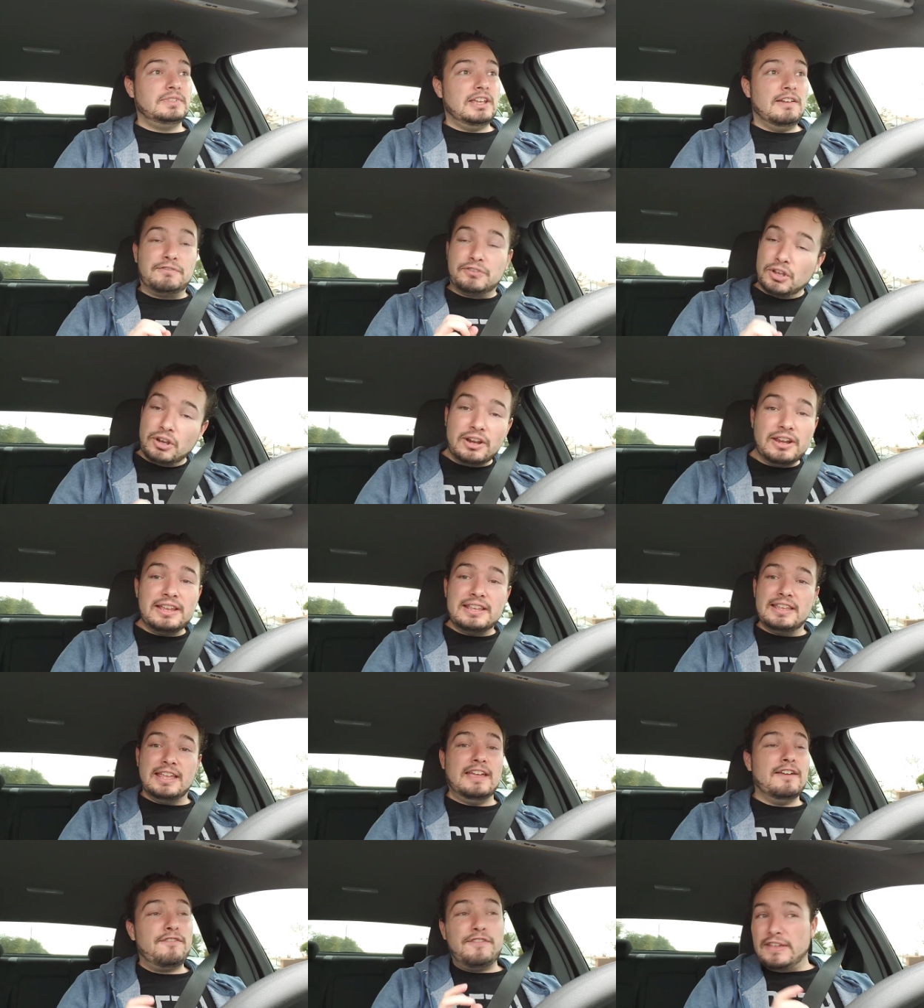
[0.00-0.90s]

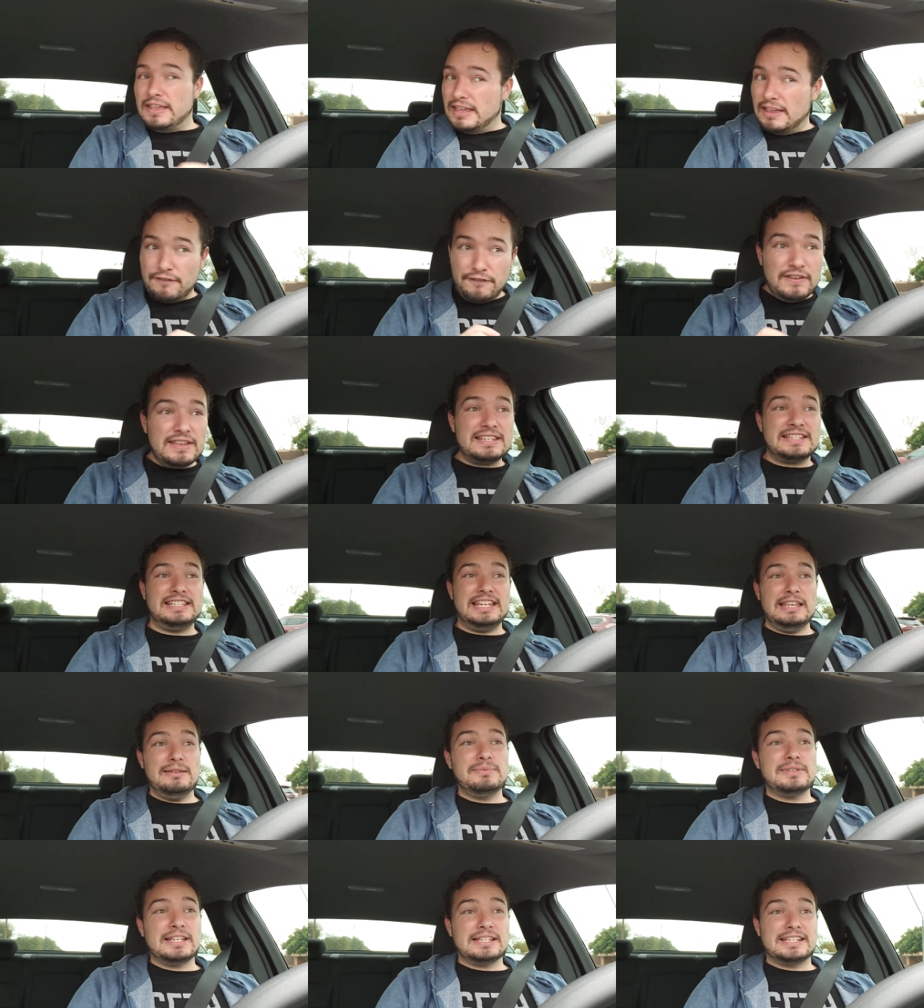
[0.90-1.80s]
if it
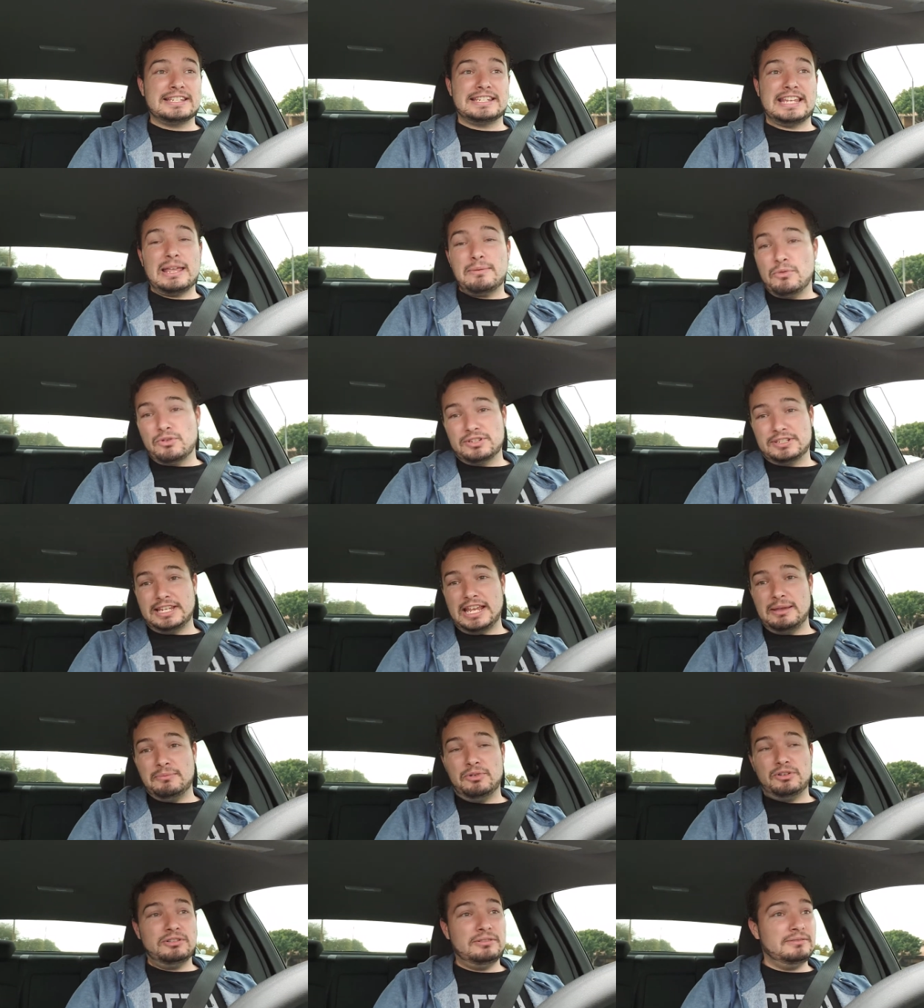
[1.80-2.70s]
seems like the same old,
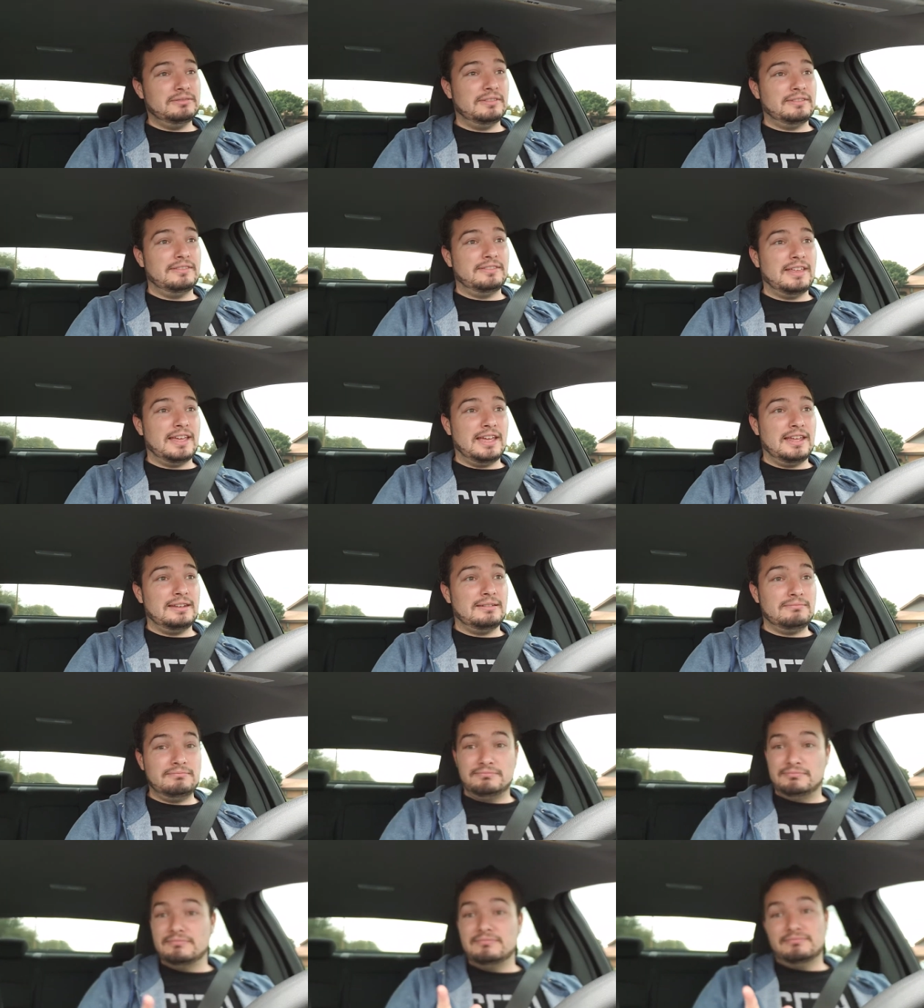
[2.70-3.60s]

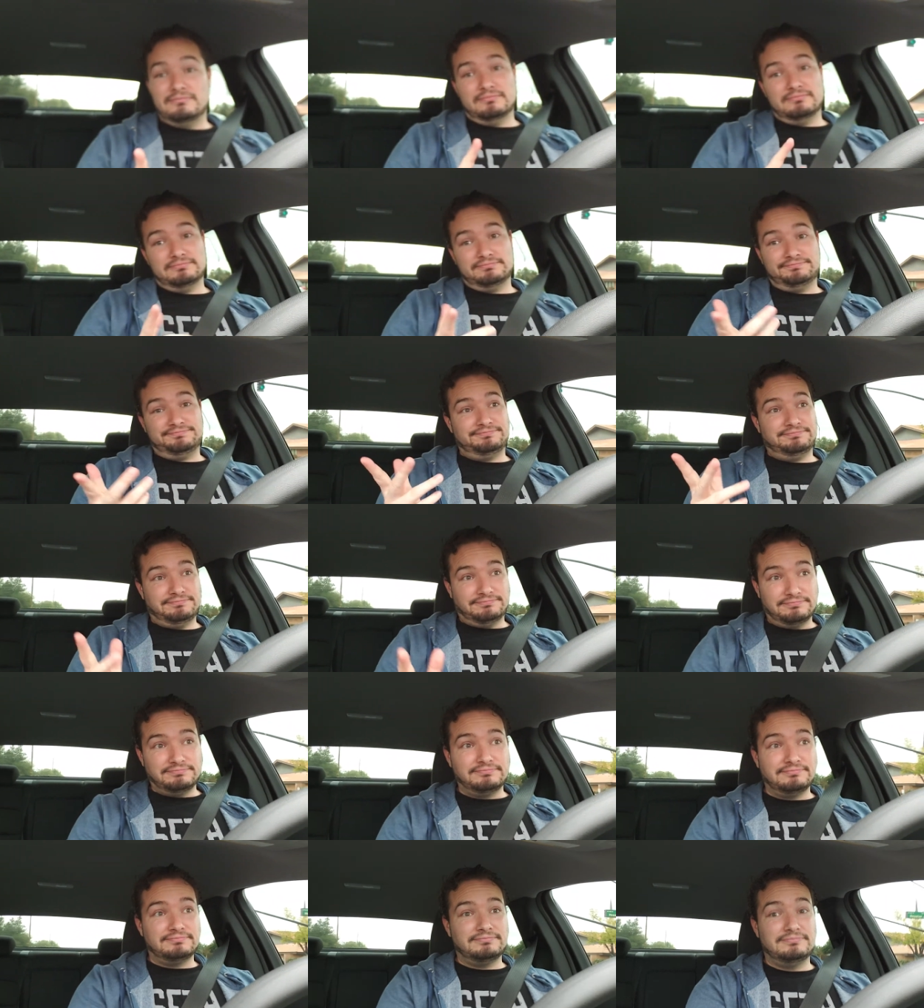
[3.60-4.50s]
then
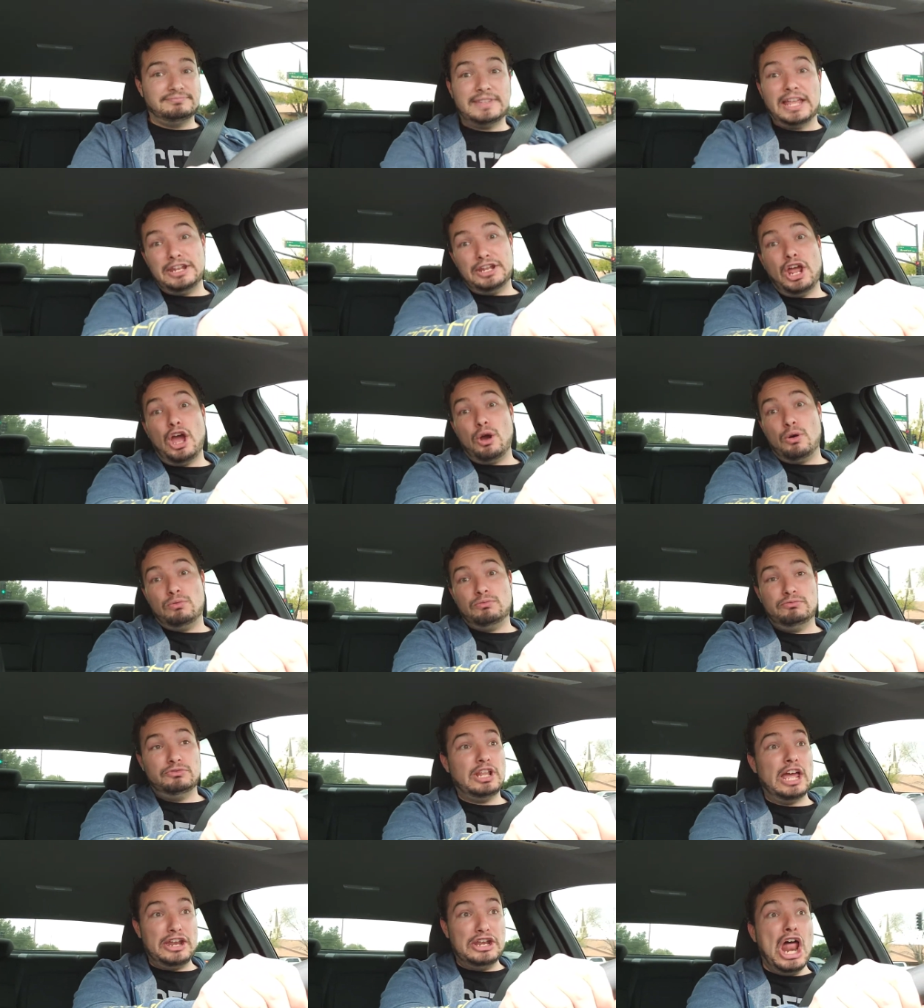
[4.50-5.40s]
no.
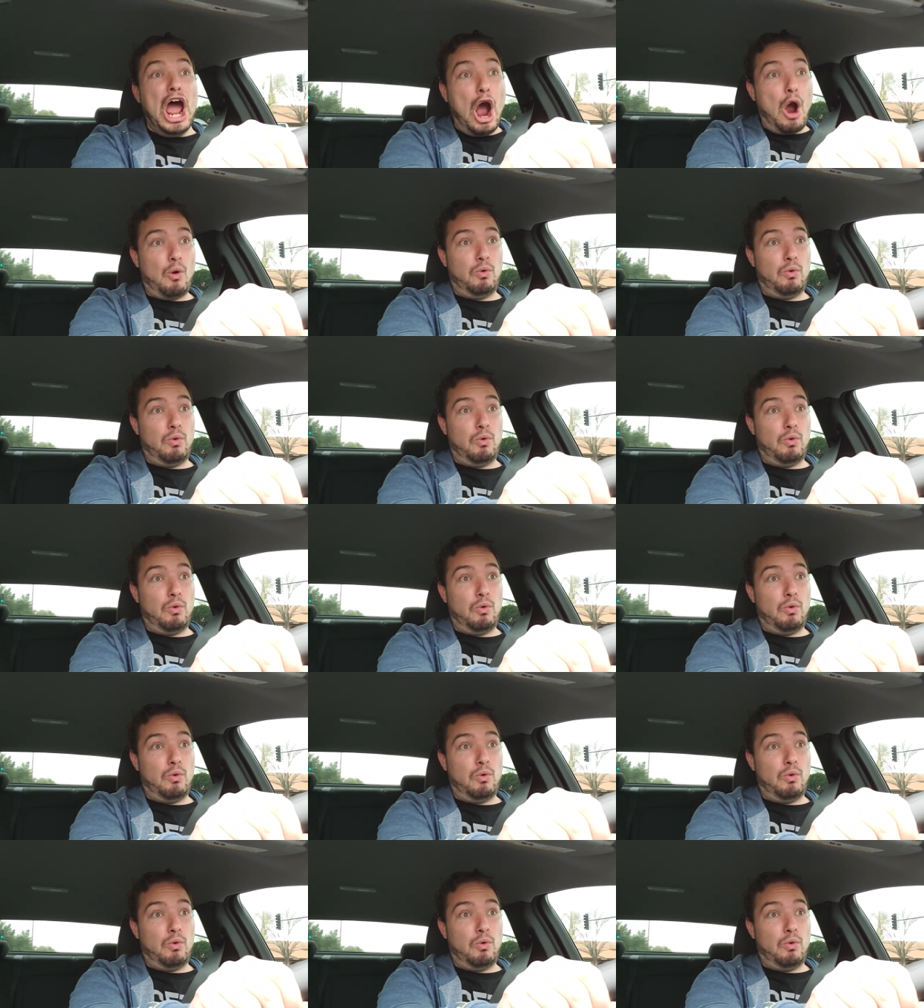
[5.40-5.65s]
Then